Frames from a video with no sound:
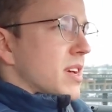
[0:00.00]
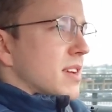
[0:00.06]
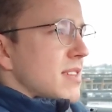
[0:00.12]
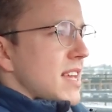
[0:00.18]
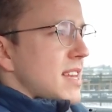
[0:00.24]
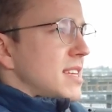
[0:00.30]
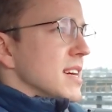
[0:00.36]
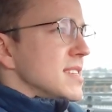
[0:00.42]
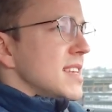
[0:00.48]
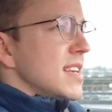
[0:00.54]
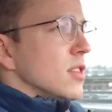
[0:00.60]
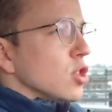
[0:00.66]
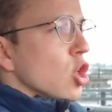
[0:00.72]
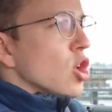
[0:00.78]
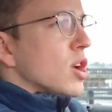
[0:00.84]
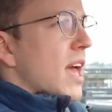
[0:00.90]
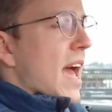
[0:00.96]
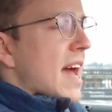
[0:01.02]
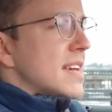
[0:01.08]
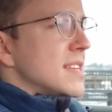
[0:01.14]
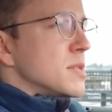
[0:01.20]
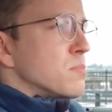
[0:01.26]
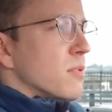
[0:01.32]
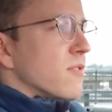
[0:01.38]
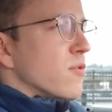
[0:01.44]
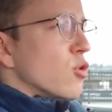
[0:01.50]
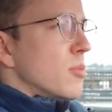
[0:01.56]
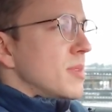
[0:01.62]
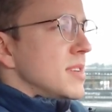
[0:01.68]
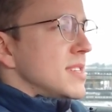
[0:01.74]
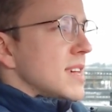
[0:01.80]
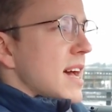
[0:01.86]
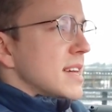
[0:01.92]
it doesn't look as
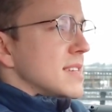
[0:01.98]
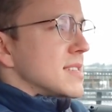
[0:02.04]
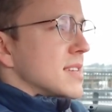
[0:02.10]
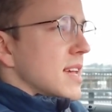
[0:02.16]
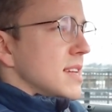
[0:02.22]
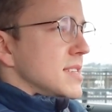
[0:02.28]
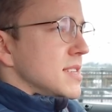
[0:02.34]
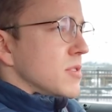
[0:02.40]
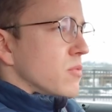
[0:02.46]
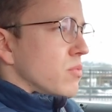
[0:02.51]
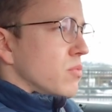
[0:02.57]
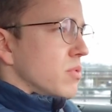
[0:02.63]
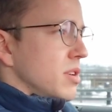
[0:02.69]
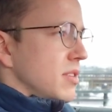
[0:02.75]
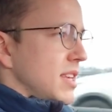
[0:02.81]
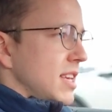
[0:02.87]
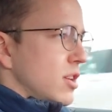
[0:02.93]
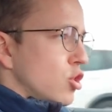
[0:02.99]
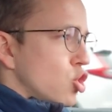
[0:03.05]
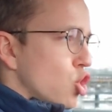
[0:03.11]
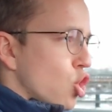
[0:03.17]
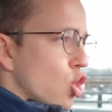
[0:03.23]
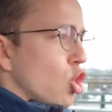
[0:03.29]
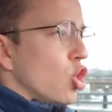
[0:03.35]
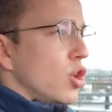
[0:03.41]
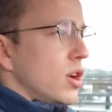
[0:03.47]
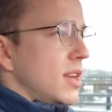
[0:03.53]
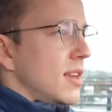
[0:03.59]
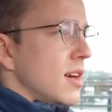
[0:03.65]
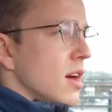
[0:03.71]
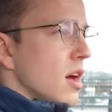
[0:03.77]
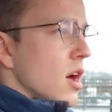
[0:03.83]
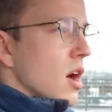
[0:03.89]
performance-esque as it really
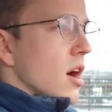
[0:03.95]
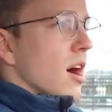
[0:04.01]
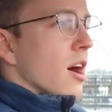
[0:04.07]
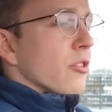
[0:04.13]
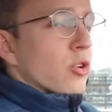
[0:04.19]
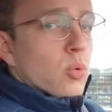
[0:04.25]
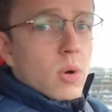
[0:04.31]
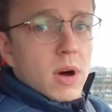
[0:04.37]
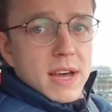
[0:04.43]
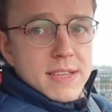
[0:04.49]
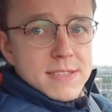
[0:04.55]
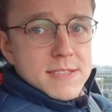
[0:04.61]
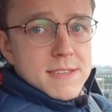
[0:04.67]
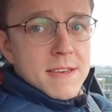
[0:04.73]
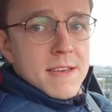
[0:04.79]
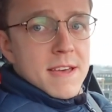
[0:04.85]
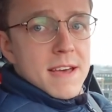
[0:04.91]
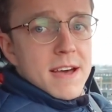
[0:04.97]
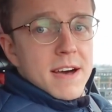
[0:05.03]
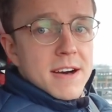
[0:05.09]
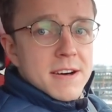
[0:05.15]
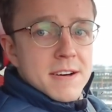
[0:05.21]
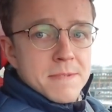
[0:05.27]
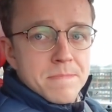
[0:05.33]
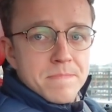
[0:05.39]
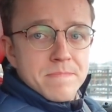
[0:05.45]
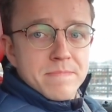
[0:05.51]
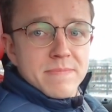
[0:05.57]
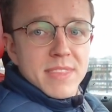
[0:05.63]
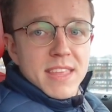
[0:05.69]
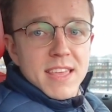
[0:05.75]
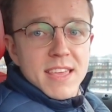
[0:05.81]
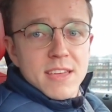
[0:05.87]
could otherwise.
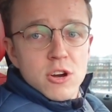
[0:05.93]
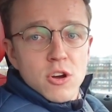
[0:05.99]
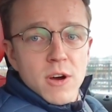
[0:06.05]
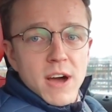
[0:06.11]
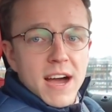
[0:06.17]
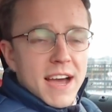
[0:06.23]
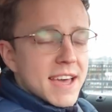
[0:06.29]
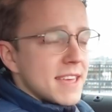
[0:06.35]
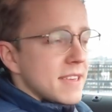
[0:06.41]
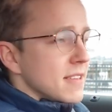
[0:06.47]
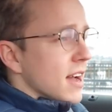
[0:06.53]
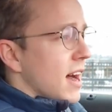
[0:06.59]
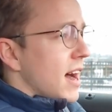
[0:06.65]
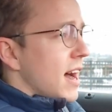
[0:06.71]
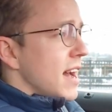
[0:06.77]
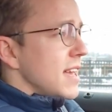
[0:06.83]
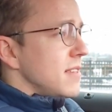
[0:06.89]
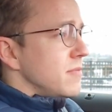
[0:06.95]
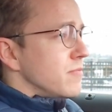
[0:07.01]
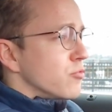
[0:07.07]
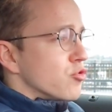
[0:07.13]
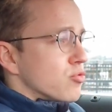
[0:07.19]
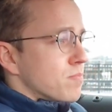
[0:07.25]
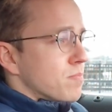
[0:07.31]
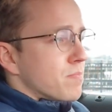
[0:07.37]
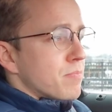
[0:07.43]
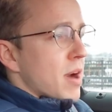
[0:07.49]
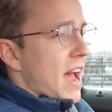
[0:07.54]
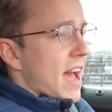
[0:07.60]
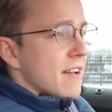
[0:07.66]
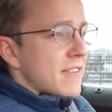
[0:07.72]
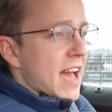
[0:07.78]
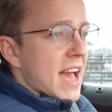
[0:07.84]
I
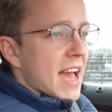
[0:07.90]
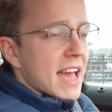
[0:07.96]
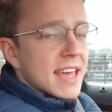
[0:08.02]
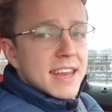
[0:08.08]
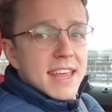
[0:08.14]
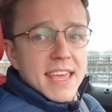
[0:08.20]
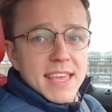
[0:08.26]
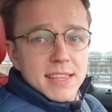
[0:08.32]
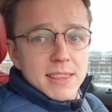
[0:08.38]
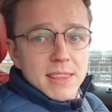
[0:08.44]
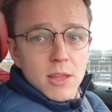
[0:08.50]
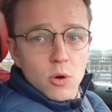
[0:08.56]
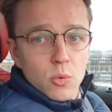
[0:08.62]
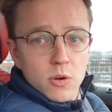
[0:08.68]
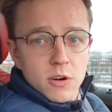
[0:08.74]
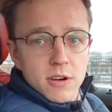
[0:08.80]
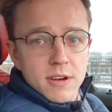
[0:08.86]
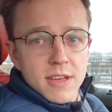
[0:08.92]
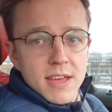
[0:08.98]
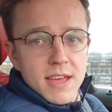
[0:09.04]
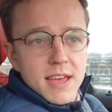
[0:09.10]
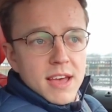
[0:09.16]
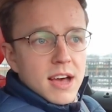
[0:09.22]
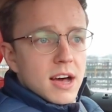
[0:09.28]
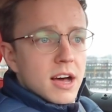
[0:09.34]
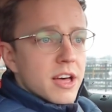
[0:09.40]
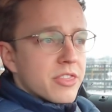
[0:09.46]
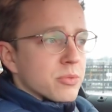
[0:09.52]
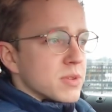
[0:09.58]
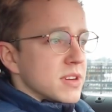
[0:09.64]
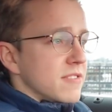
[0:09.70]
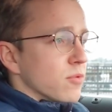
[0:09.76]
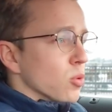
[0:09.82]
have had a lowered
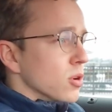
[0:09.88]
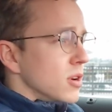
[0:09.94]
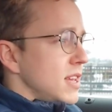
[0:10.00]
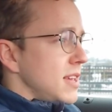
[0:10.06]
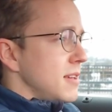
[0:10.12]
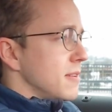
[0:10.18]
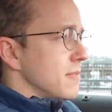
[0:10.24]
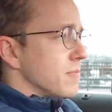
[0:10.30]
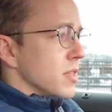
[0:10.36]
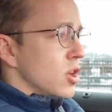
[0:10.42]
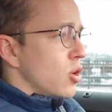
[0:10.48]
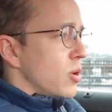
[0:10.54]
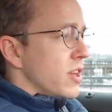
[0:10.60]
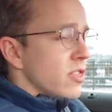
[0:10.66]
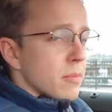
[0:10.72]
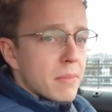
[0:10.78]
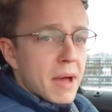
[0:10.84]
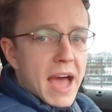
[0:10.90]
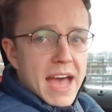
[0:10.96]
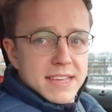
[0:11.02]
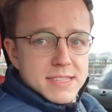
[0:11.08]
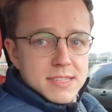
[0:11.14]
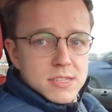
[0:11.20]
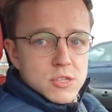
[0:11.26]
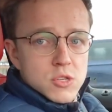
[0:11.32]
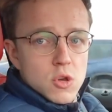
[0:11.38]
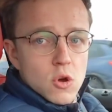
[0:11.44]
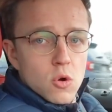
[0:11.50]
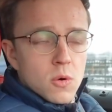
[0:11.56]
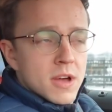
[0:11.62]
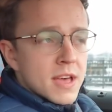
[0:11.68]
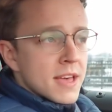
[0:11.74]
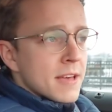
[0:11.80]
340, in the past, so